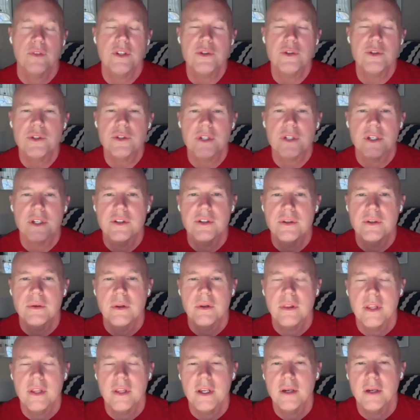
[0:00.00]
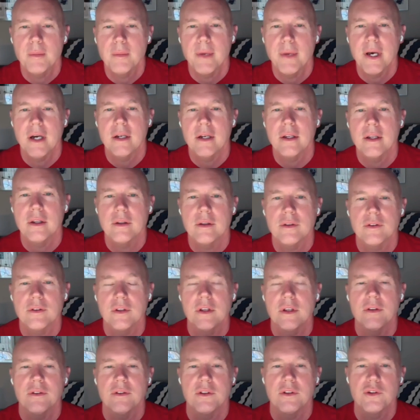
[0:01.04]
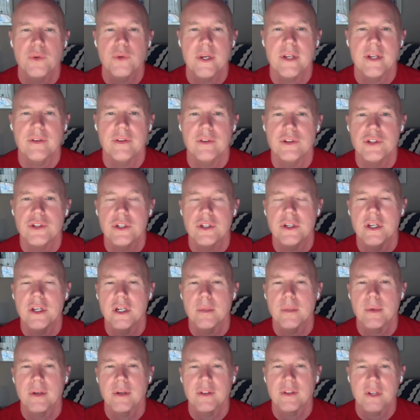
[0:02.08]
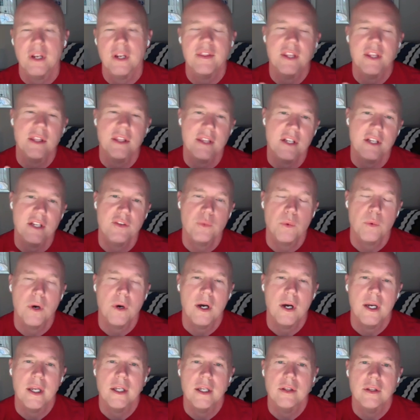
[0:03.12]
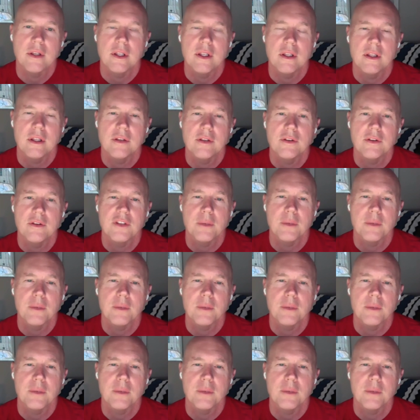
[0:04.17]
interesting too to think about is the transition here, because I think that's why this is